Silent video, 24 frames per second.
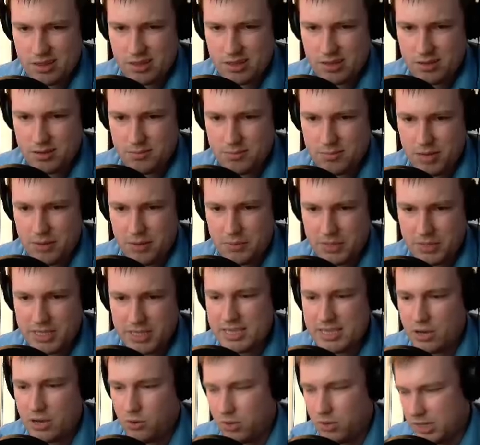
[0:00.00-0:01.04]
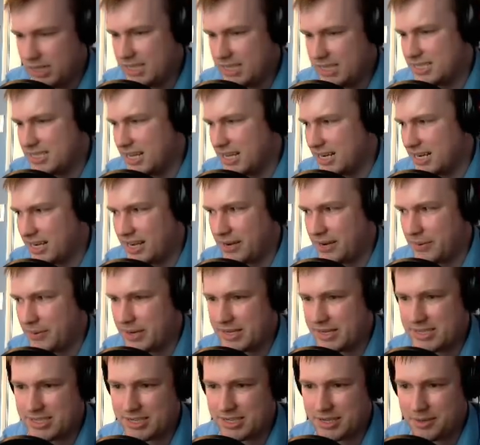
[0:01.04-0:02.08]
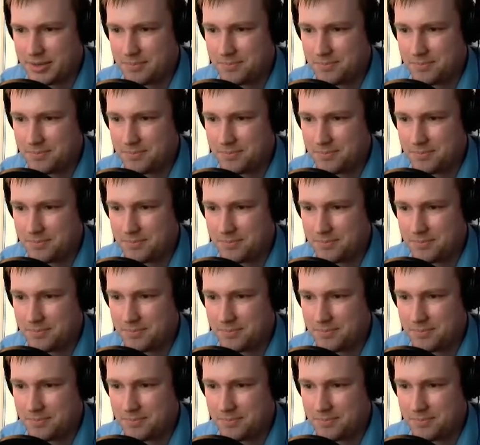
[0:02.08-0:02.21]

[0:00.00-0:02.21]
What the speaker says: we'll need to get all of these done anyway, so...